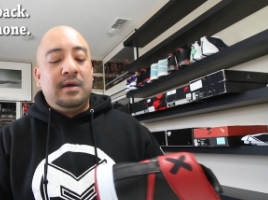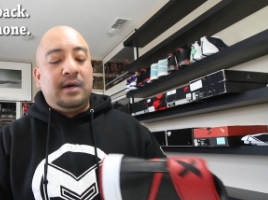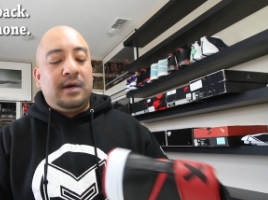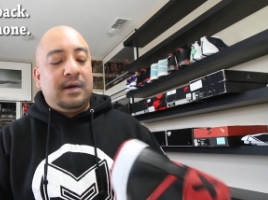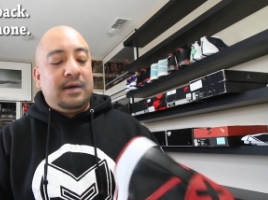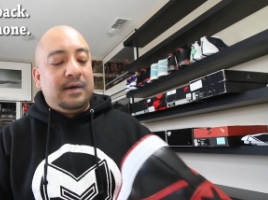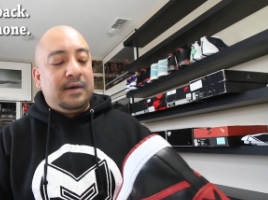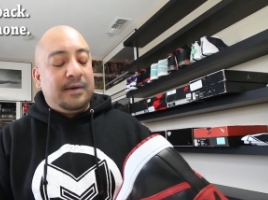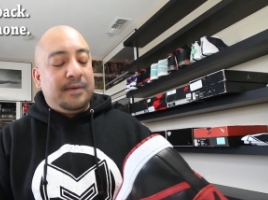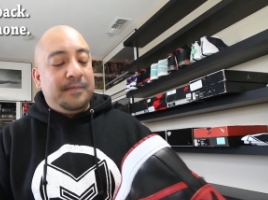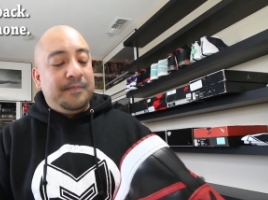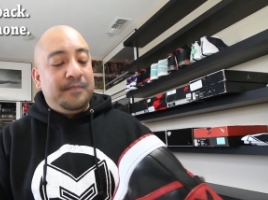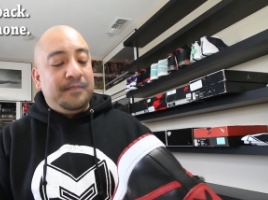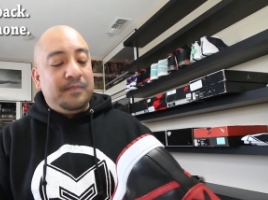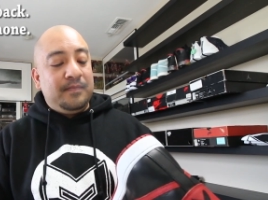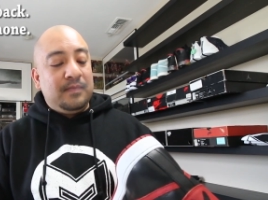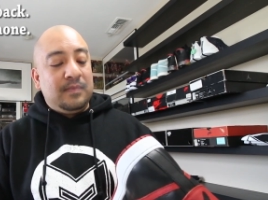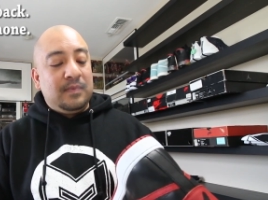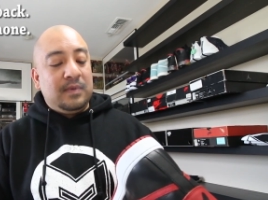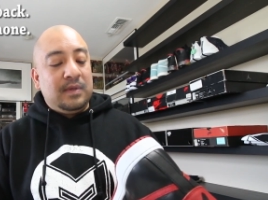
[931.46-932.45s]
um,
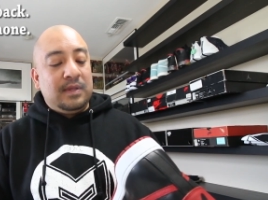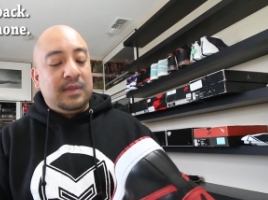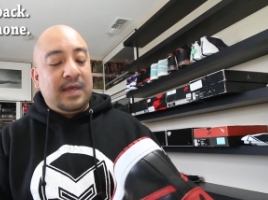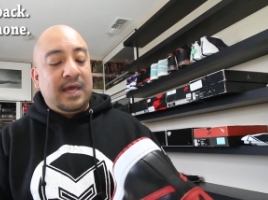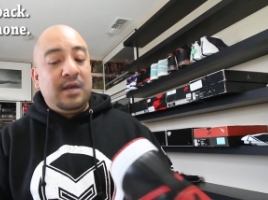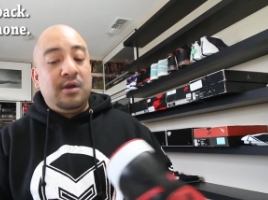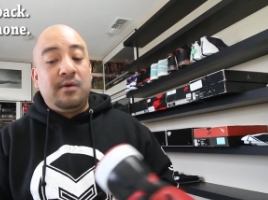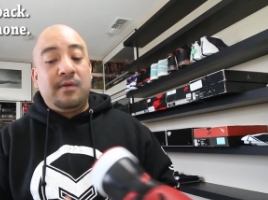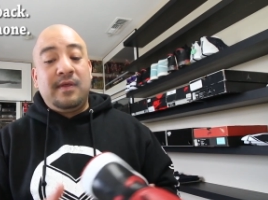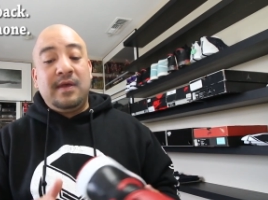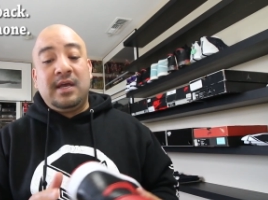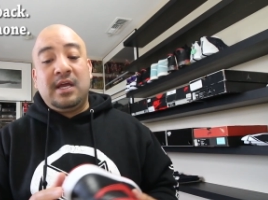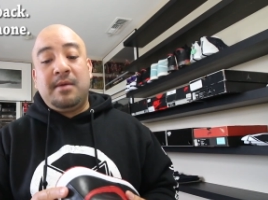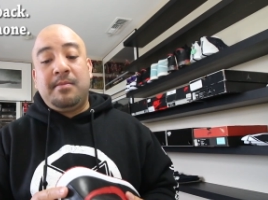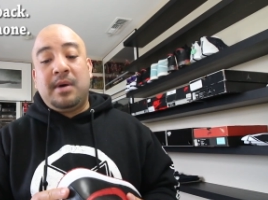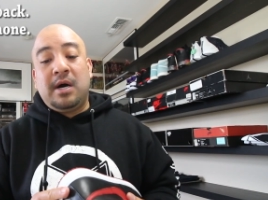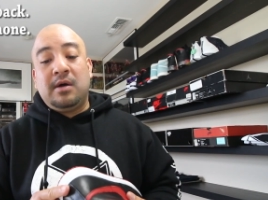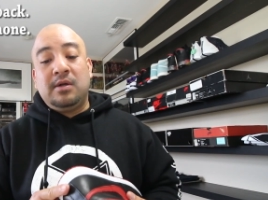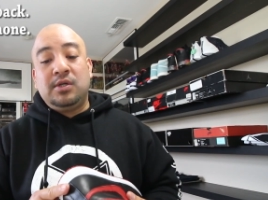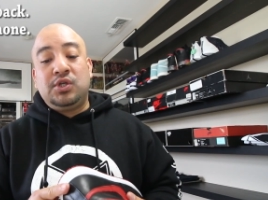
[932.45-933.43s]
then you're thinking
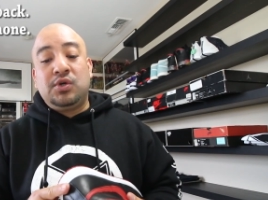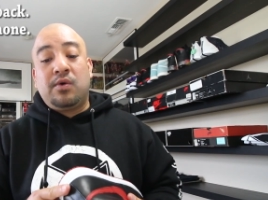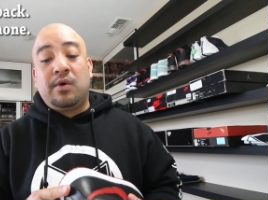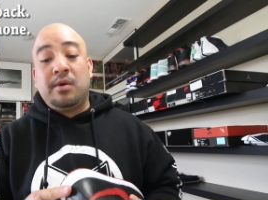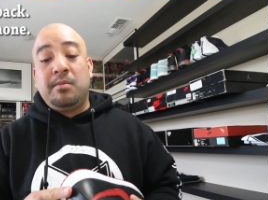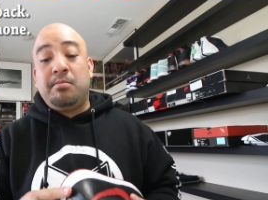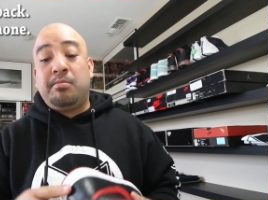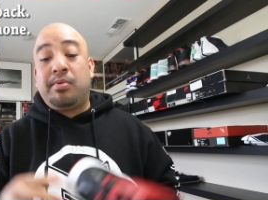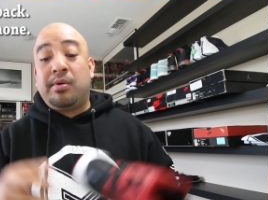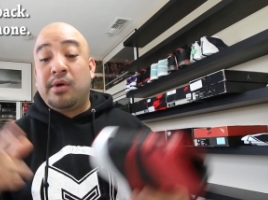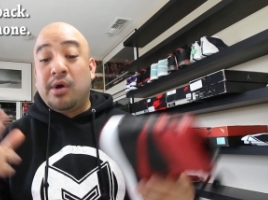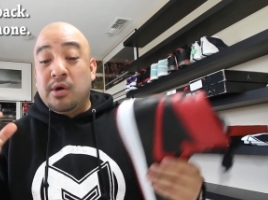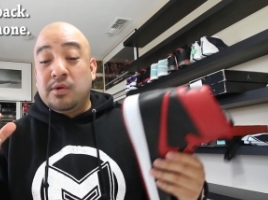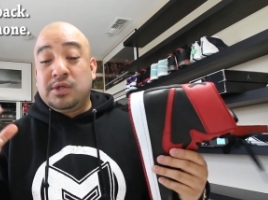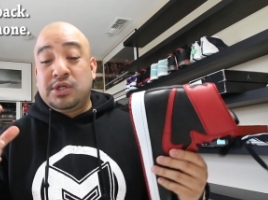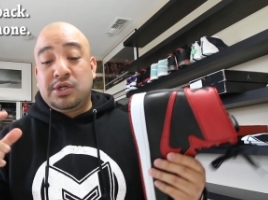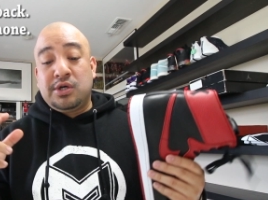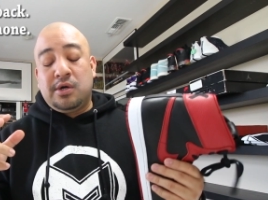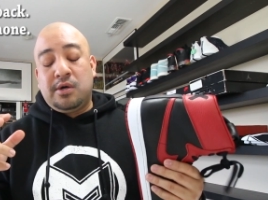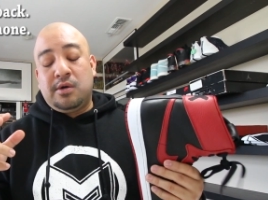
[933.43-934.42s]
about Jordan
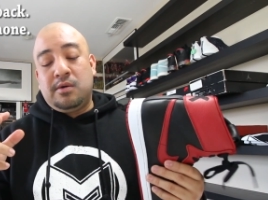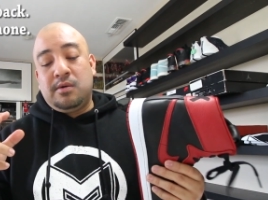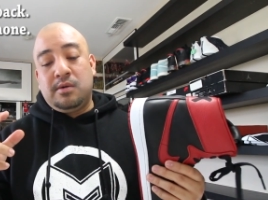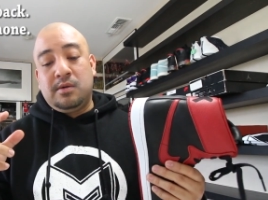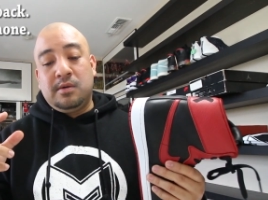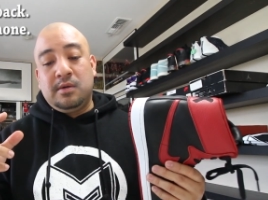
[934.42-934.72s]
Procho,